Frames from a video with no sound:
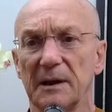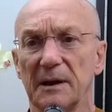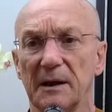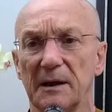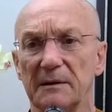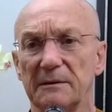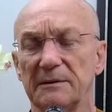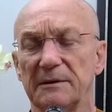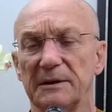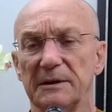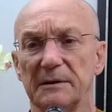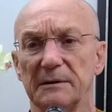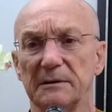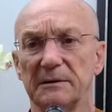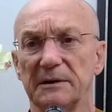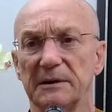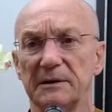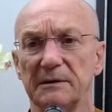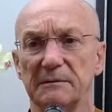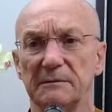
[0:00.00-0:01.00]
until
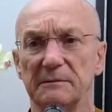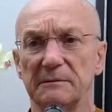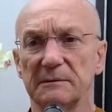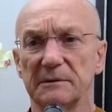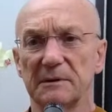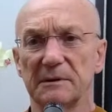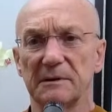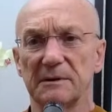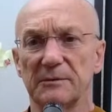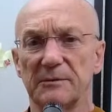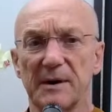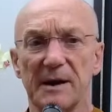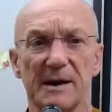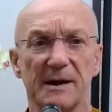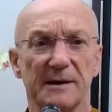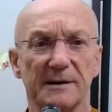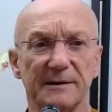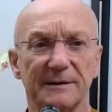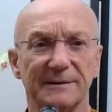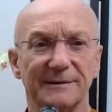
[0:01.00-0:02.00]
he kind of
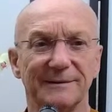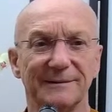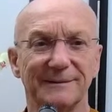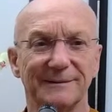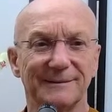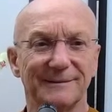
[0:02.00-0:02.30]
ran